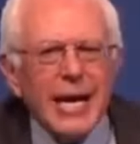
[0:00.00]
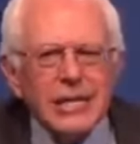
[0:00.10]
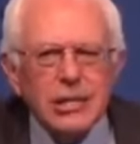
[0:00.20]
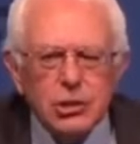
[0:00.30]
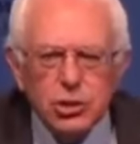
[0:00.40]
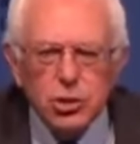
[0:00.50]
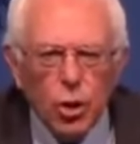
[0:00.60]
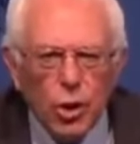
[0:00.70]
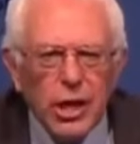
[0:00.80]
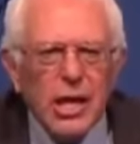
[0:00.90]
That is a
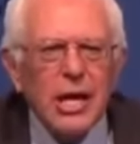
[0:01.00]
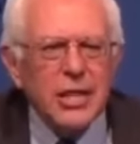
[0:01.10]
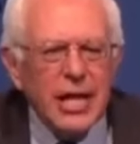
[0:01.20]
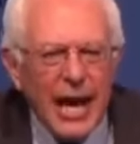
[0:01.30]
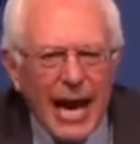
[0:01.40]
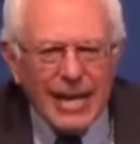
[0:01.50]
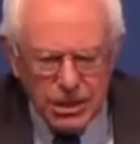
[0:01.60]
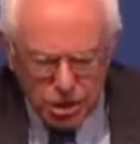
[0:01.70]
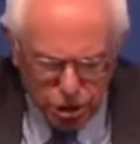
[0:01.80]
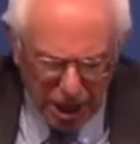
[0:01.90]
story that
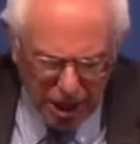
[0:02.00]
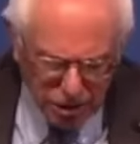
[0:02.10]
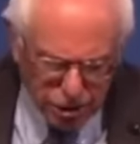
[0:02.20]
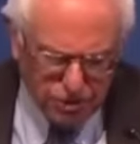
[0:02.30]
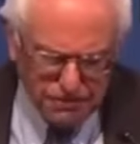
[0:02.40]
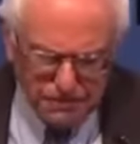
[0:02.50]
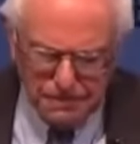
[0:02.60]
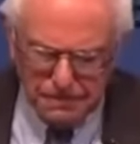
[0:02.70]
has to change.